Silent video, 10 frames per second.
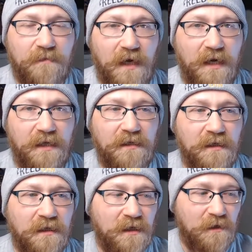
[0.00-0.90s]
mine,
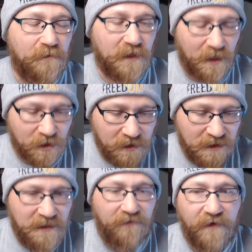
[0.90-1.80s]
but actually
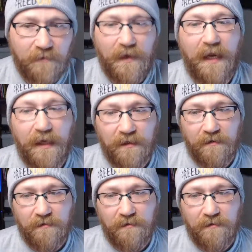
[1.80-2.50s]
giving back.